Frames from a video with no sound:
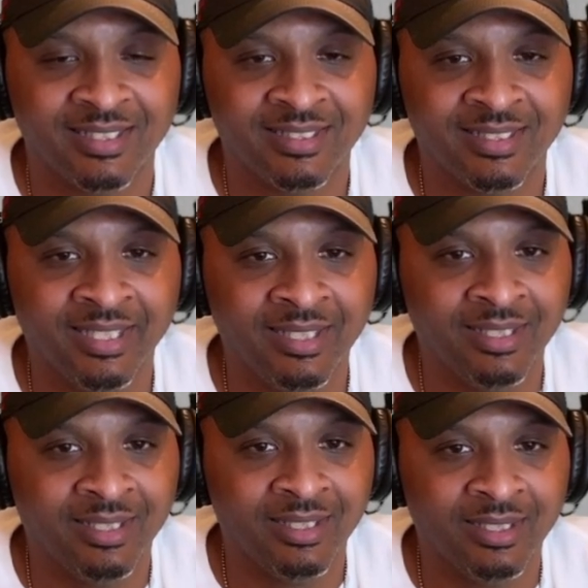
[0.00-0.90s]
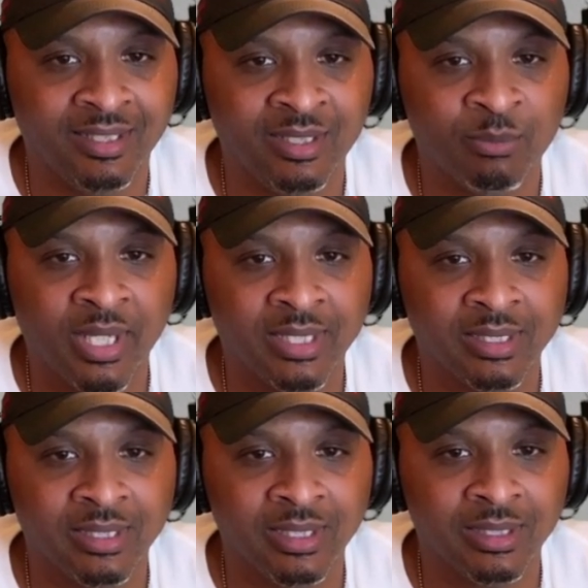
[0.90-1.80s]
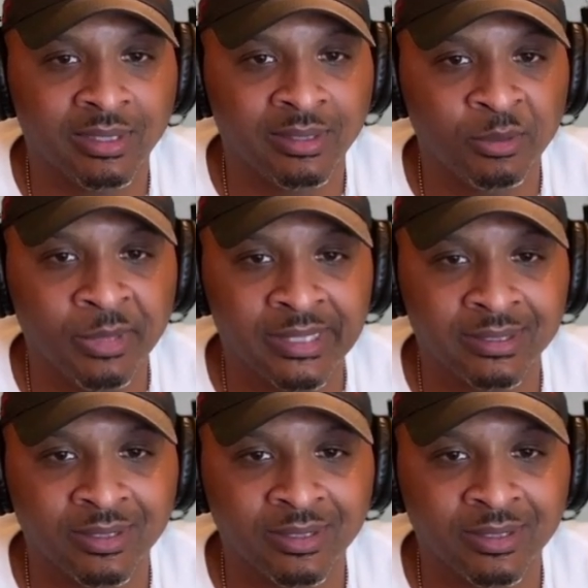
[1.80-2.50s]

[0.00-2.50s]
It might get ugly in New Mexico.